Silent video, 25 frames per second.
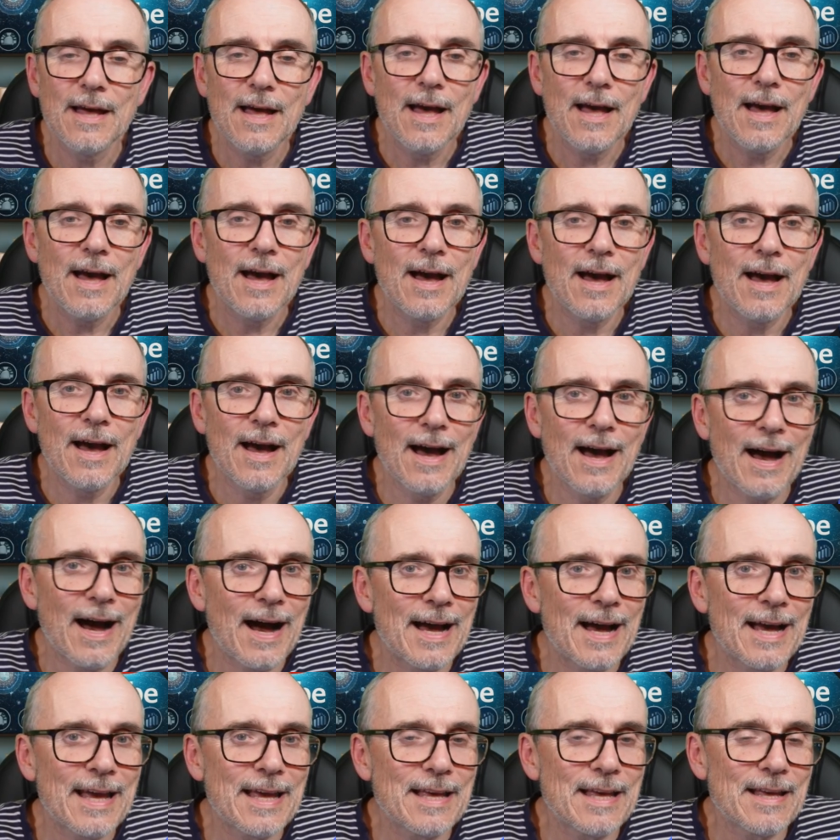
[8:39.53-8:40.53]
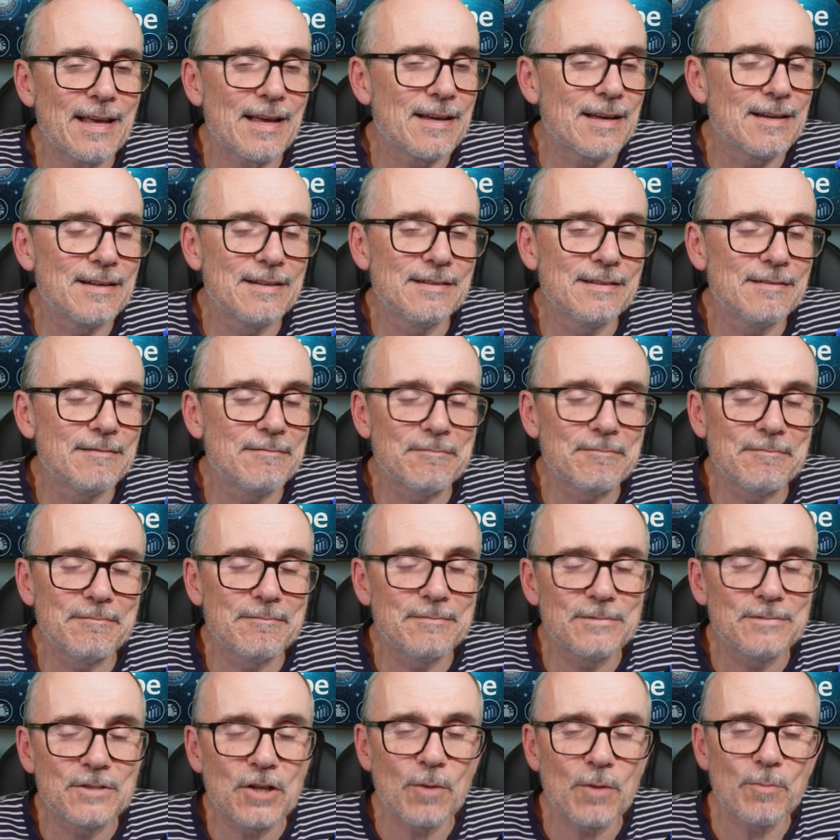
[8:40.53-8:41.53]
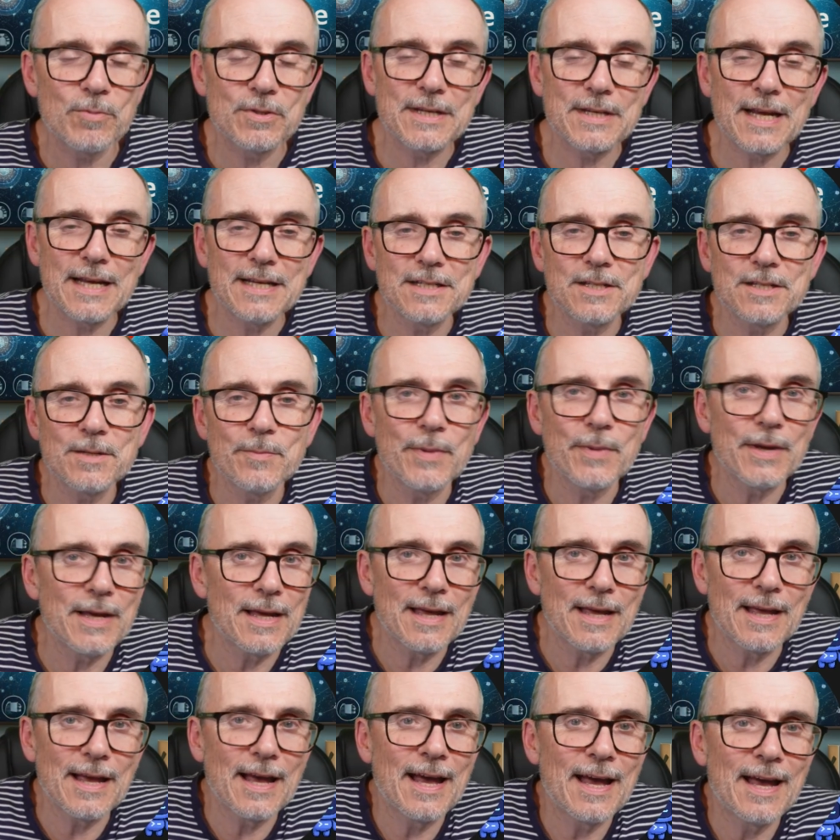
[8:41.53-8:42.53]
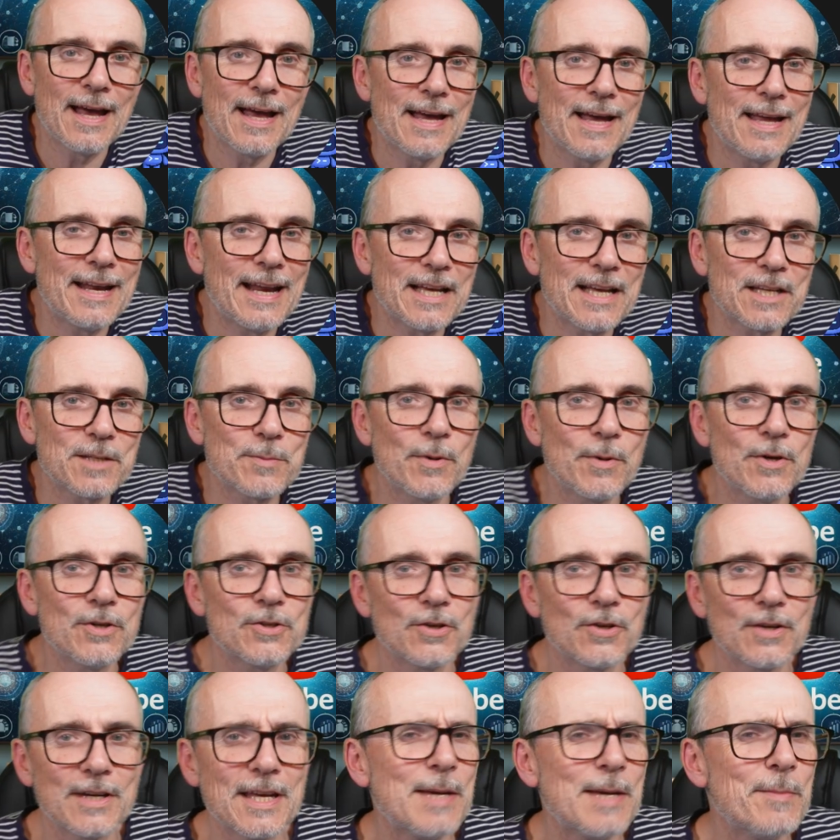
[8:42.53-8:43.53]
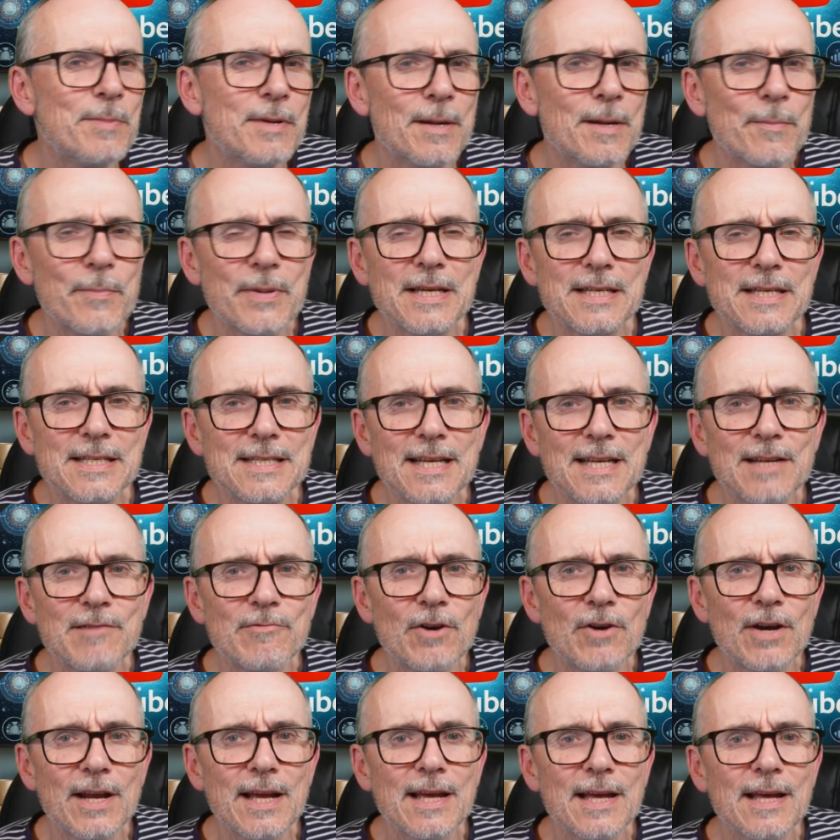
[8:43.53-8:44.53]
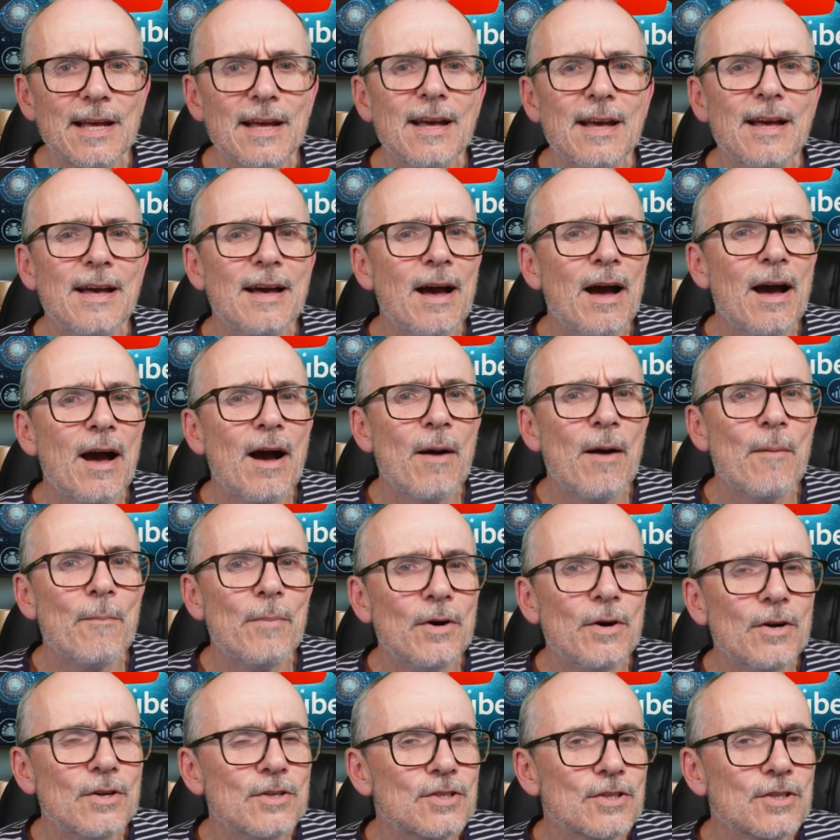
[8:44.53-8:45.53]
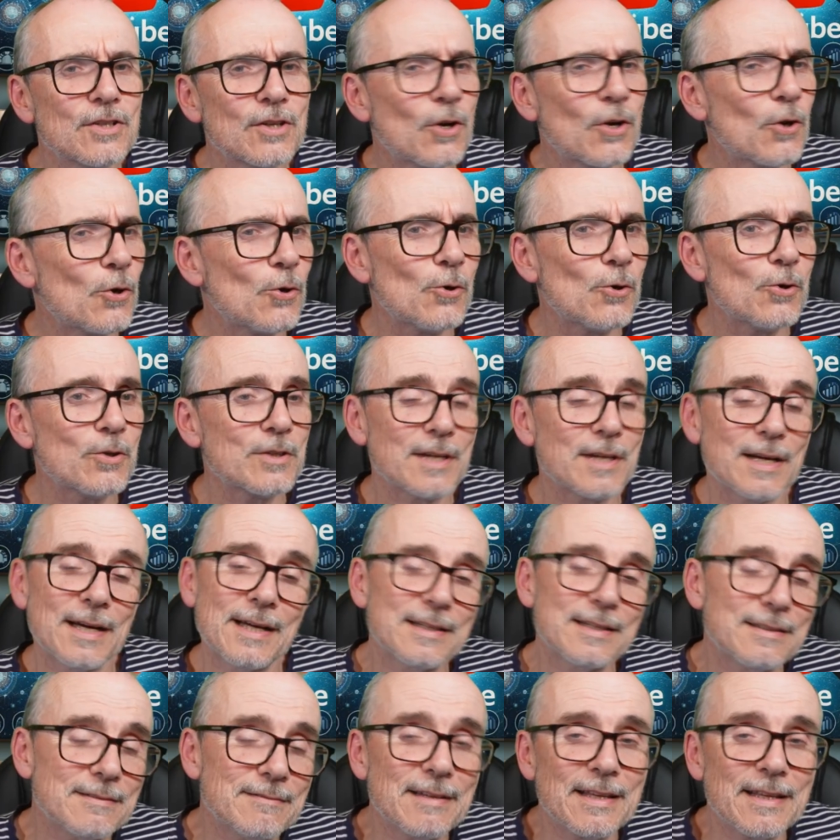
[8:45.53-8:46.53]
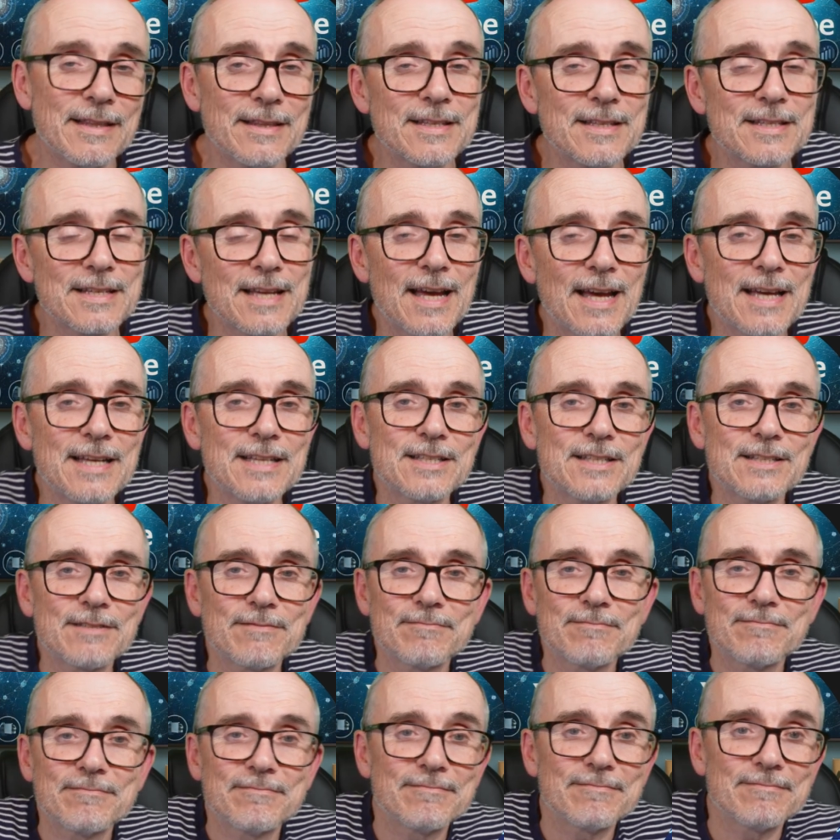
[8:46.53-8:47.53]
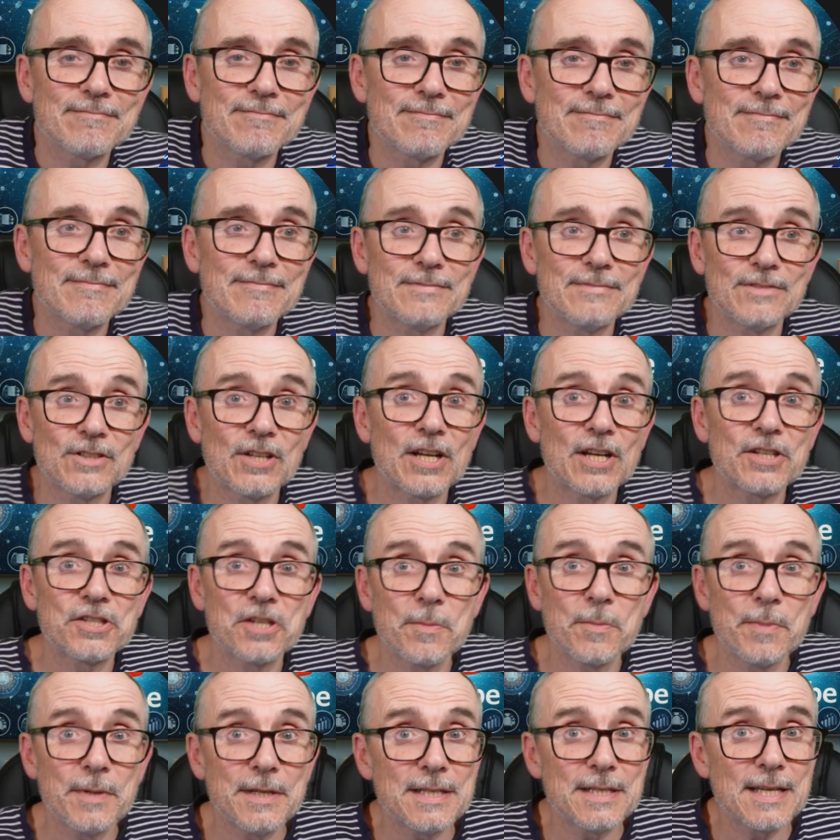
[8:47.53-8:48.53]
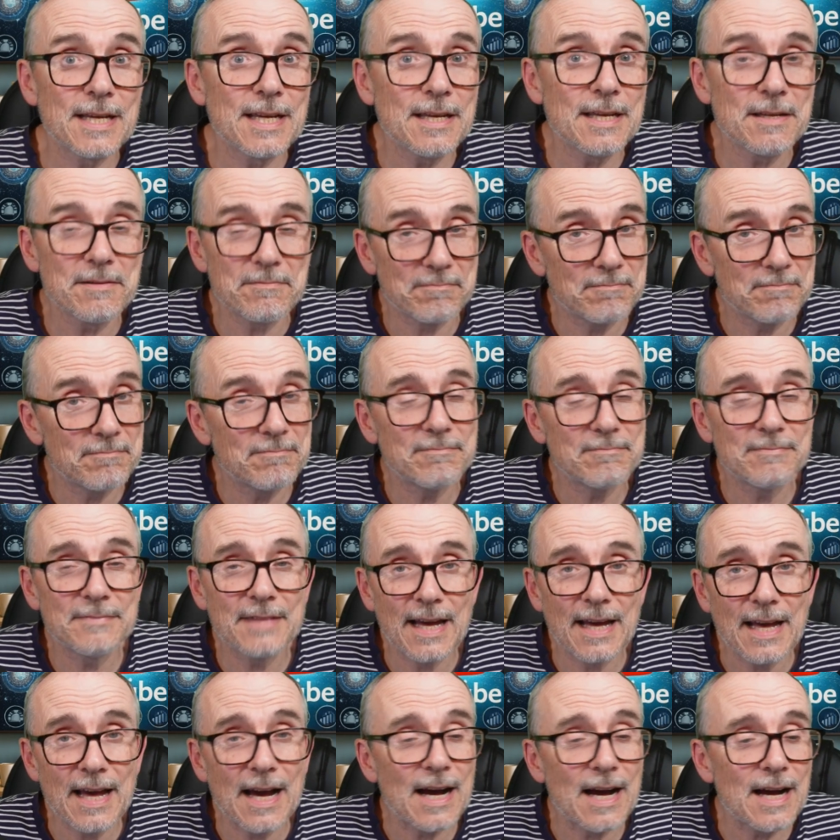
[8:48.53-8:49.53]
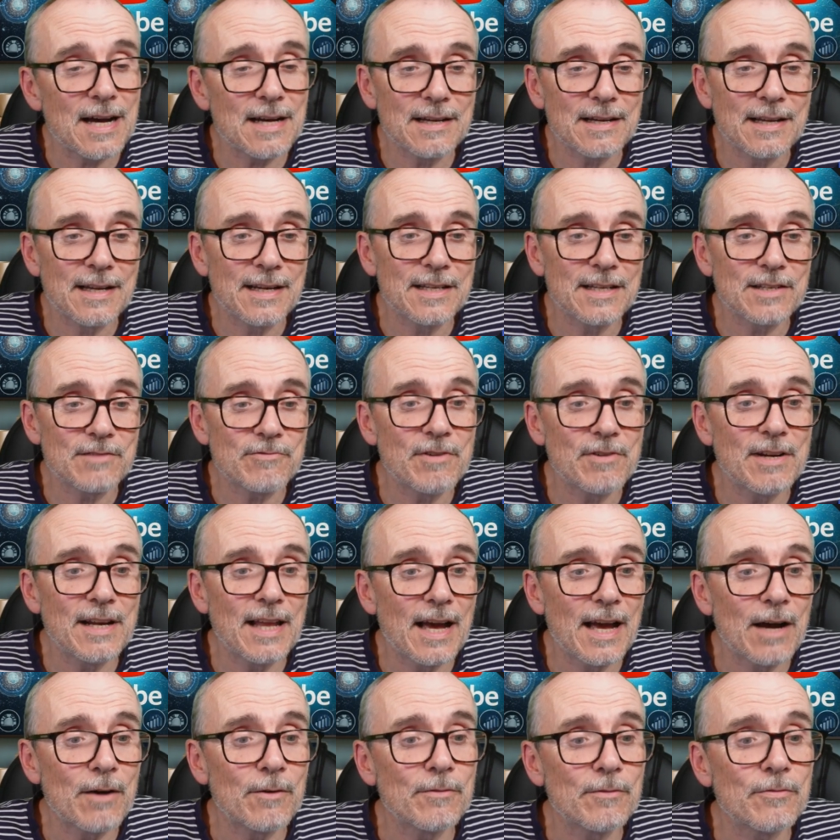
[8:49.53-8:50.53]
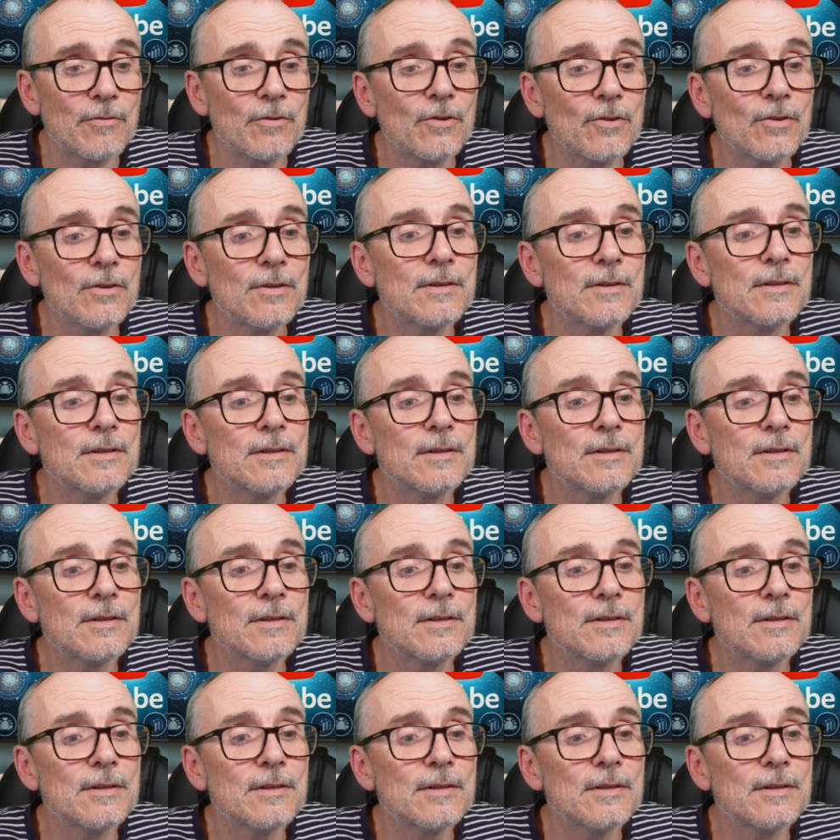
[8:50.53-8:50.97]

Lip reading: I don't pretend to be an expert on keeping a PC running, but Claude, and in this case, ChatGPT, they are, and it's really helpful.